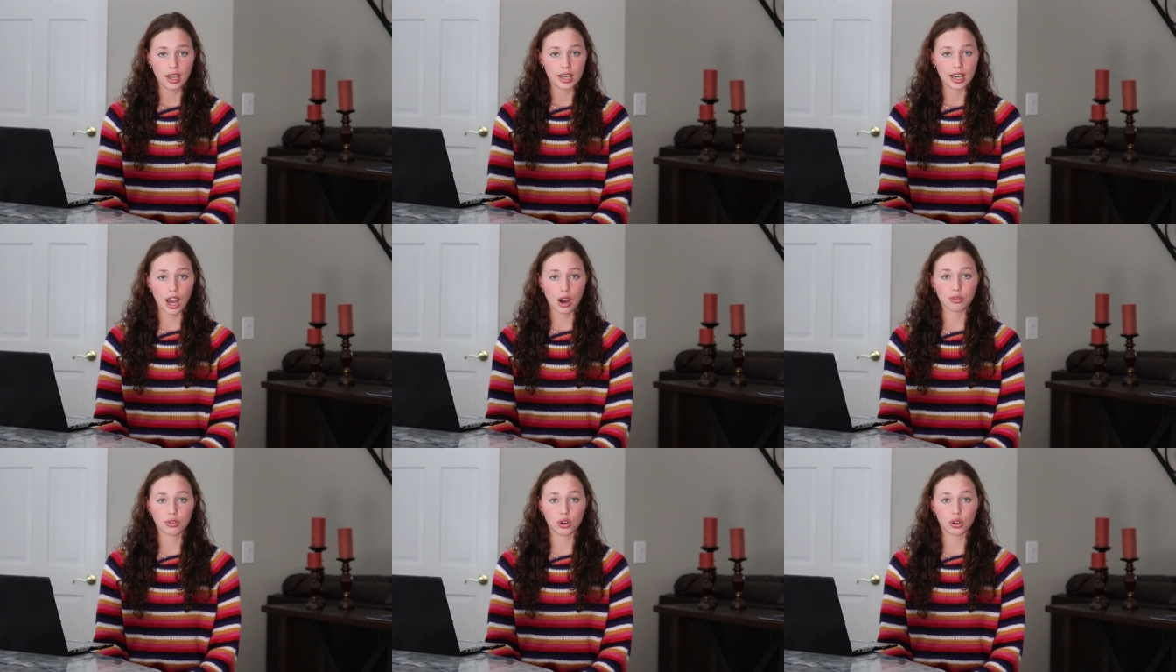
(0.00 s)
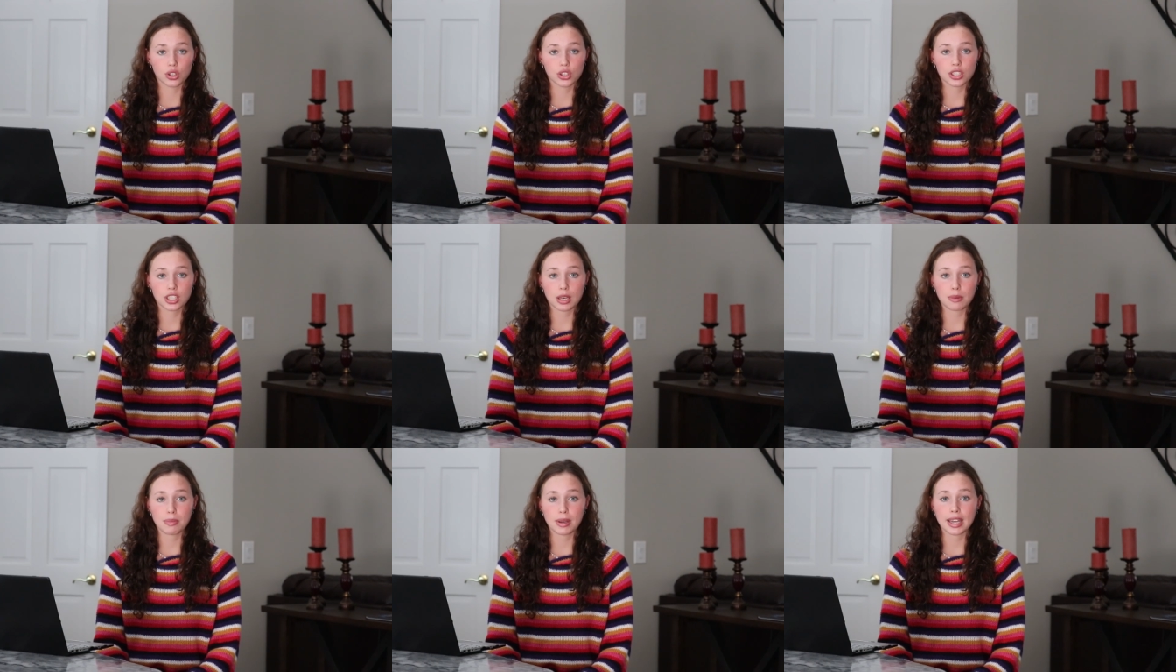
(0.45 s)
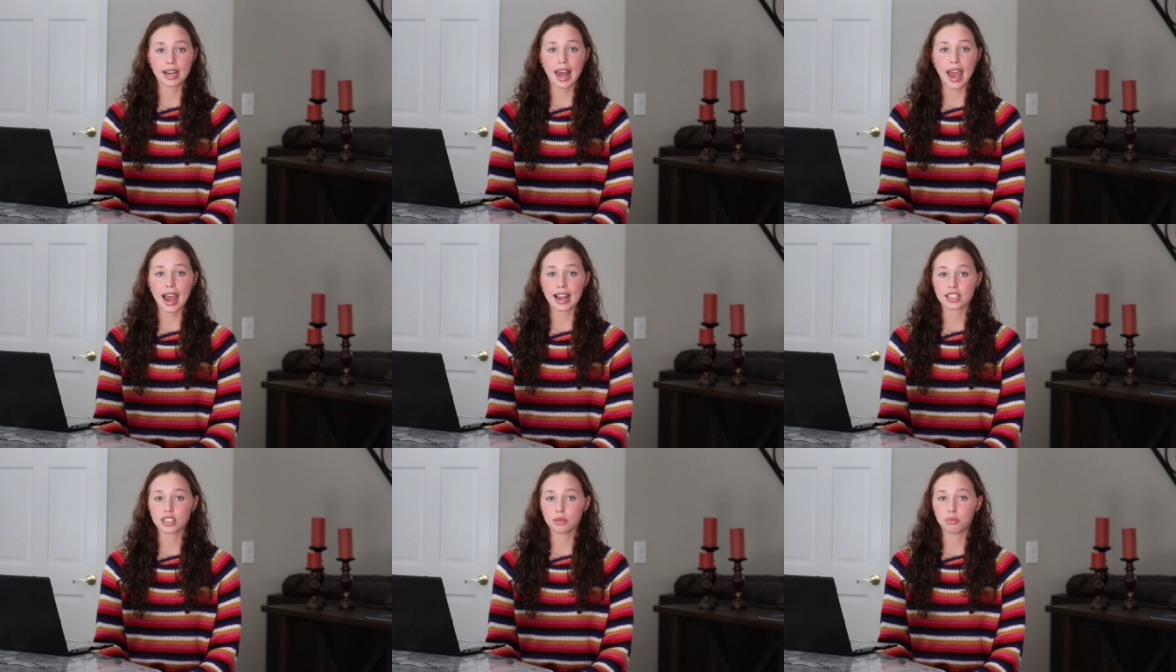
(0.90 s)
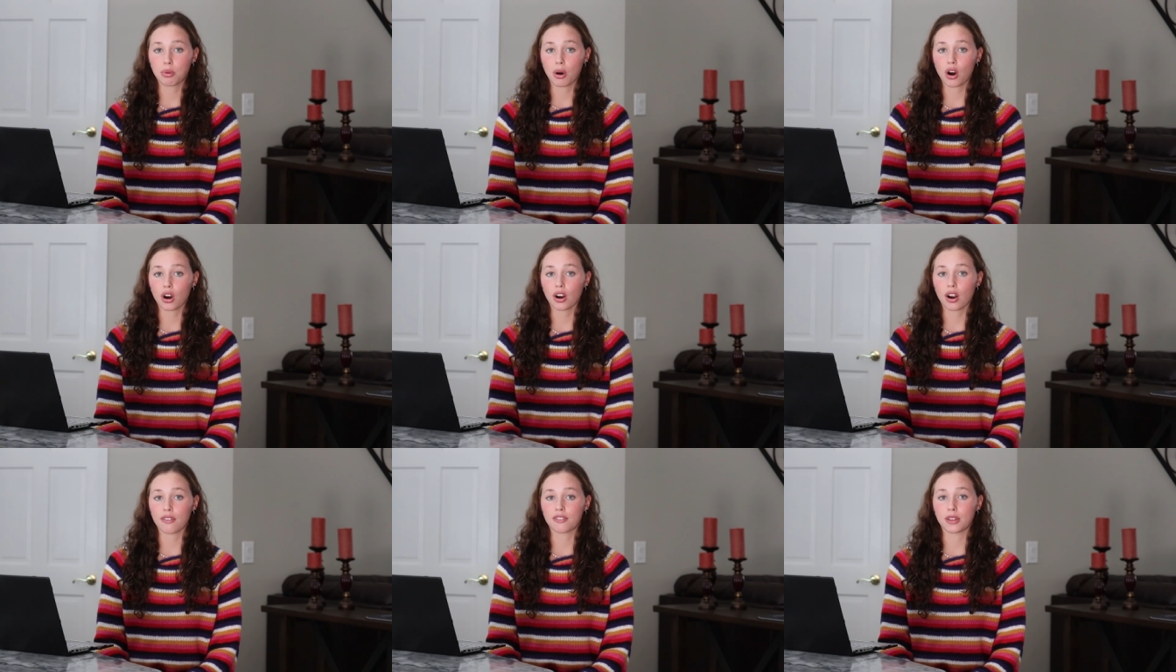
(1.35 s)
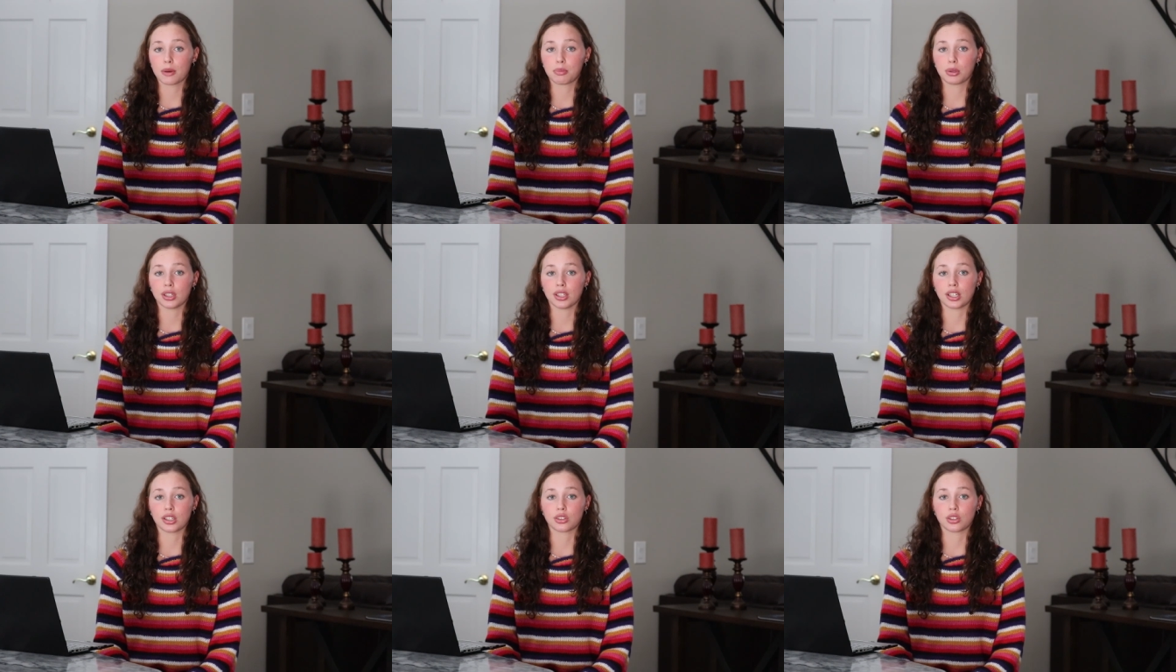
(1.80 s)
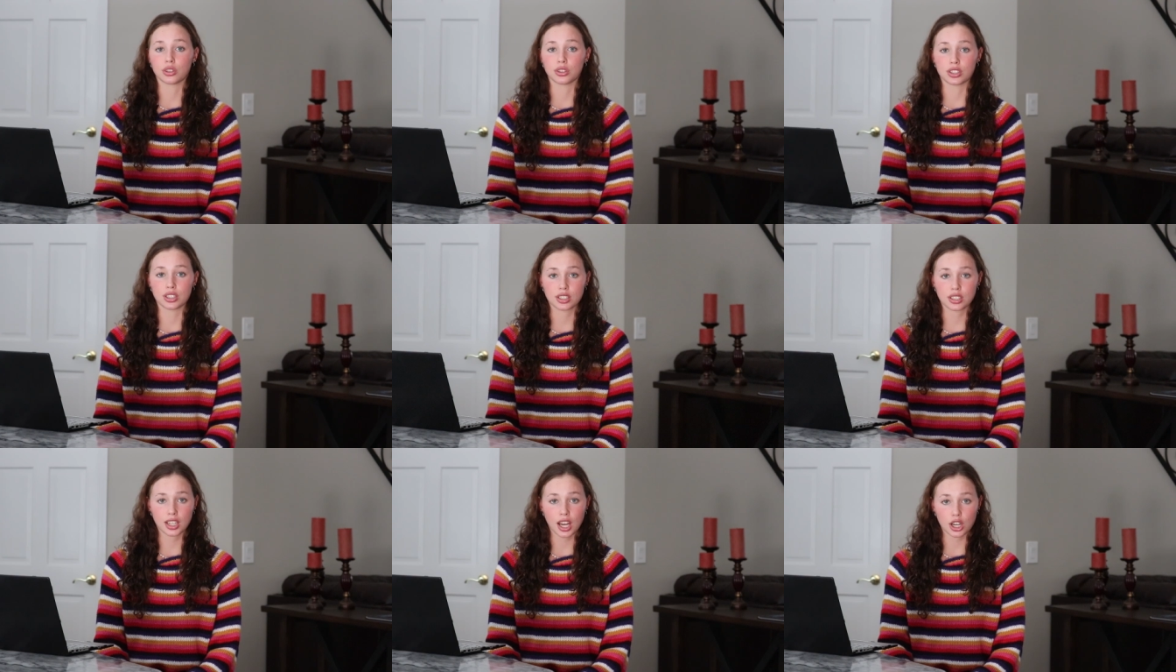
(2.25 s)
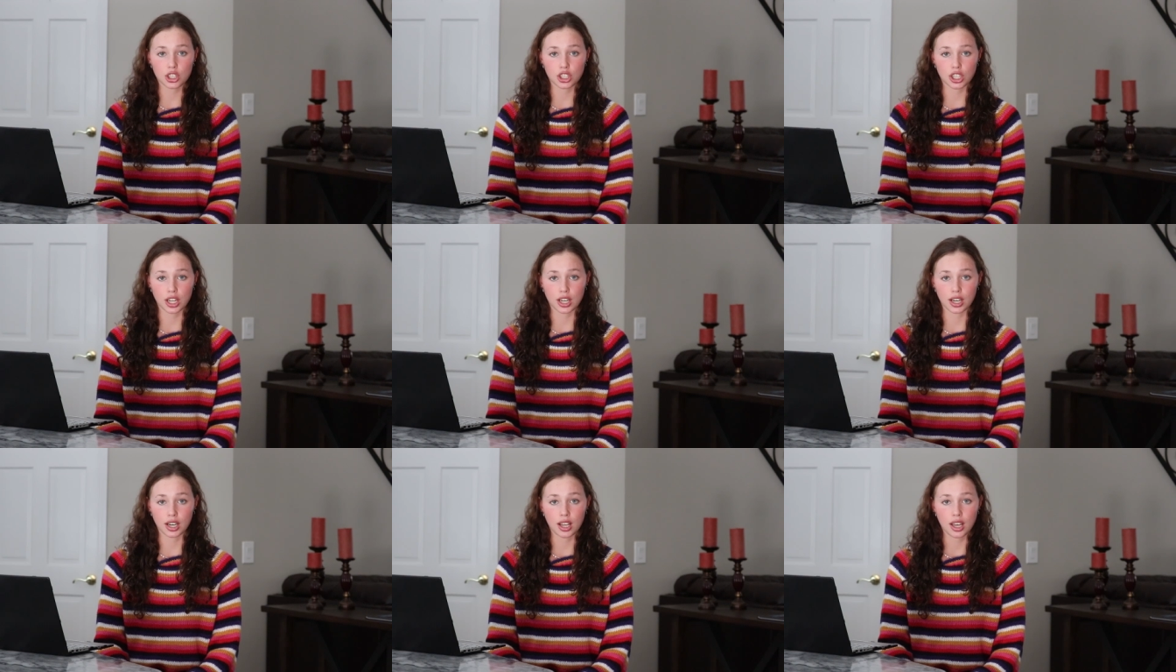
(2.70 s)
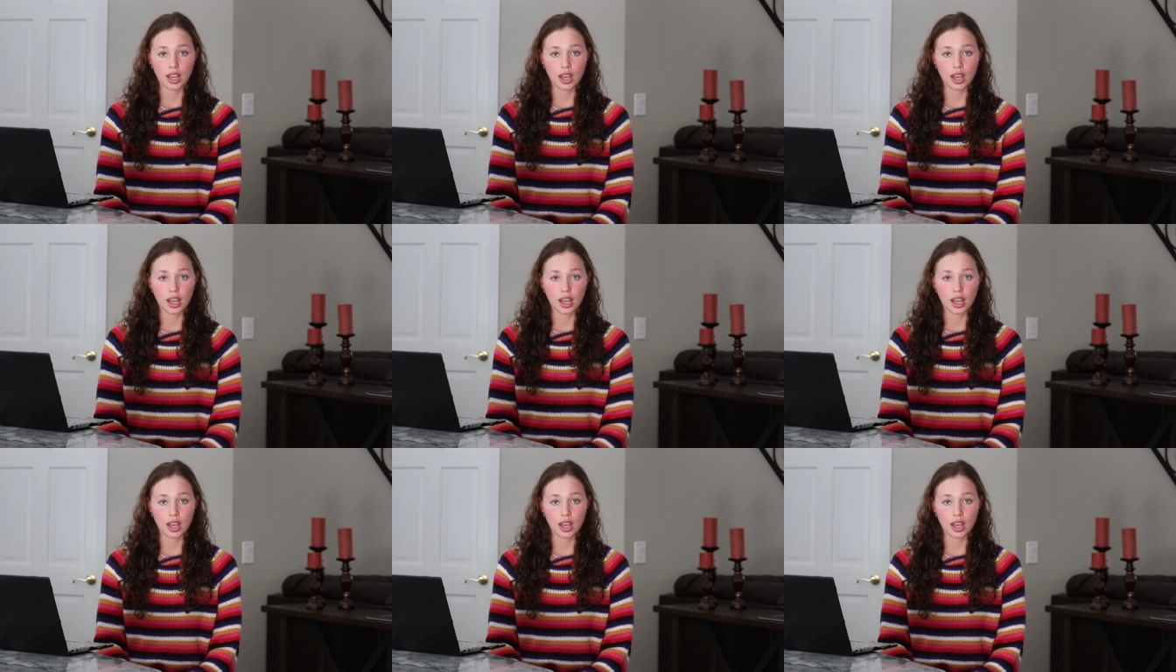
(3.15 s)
Now voters can be an active part of the political discussion.